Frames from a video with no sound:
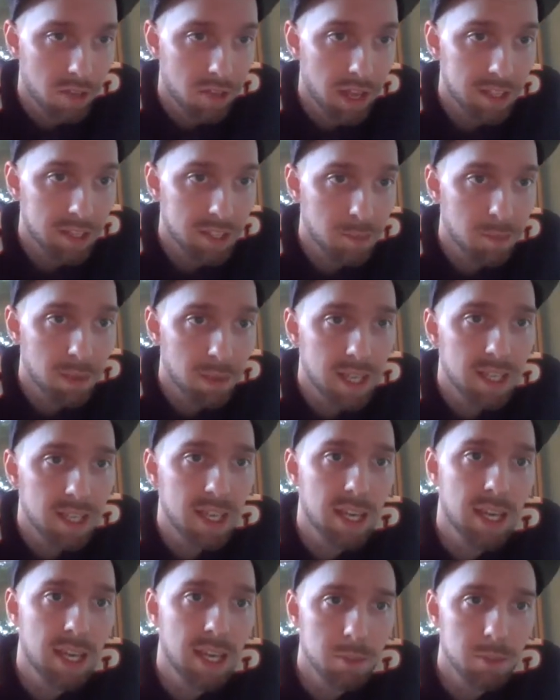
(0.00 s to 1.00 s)
that's a big
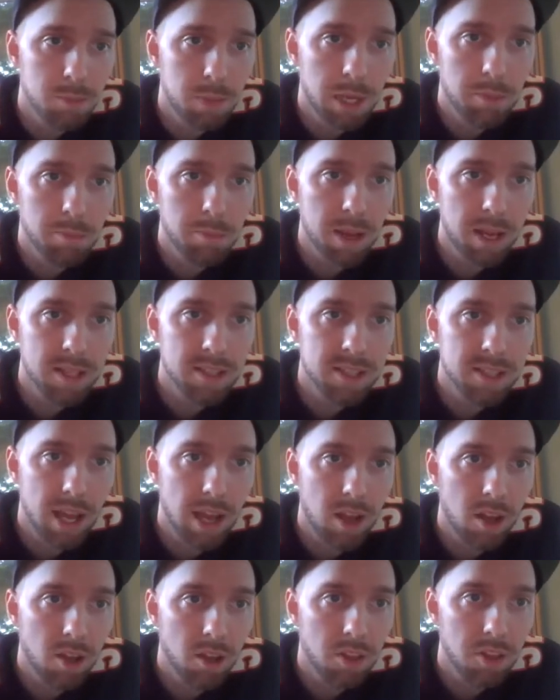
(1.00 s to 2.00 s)
key is Big Ben's
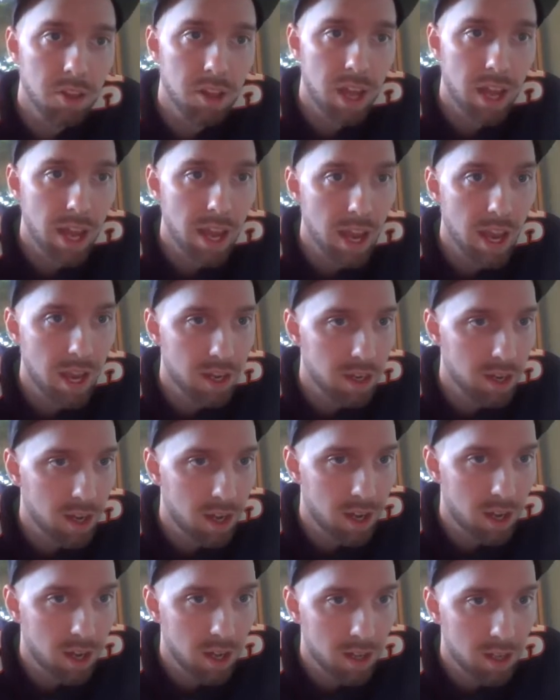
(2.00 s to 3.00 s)
health and
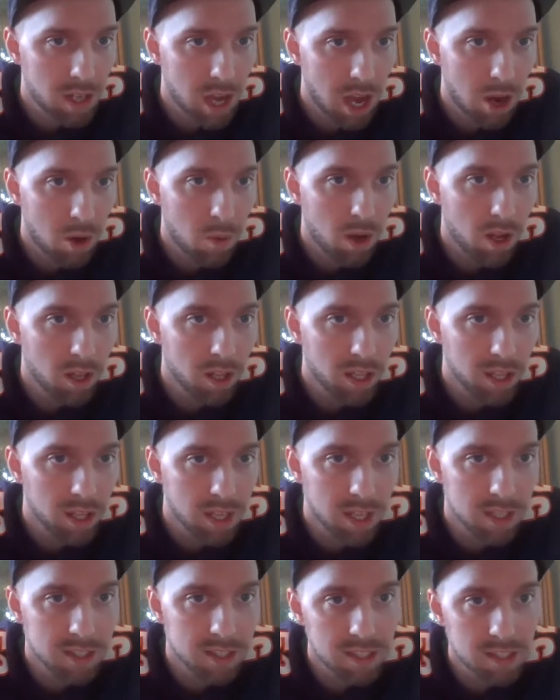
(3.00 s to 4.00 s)
how well
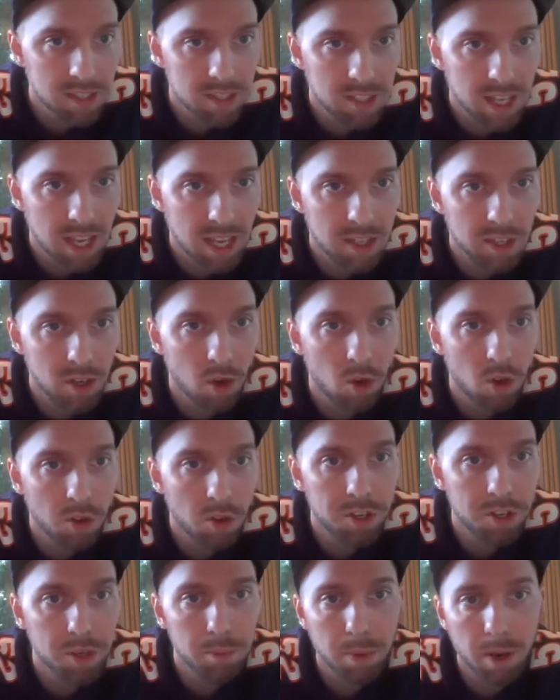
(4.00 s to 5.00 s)
he is as he's getting
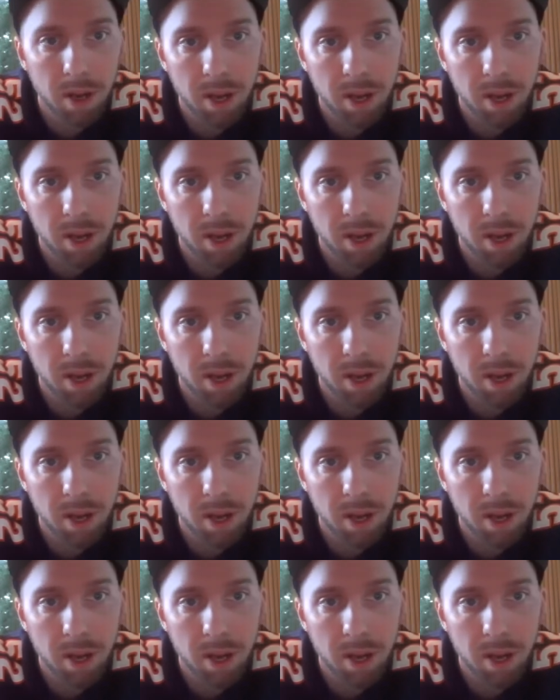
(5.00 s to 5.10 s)
older.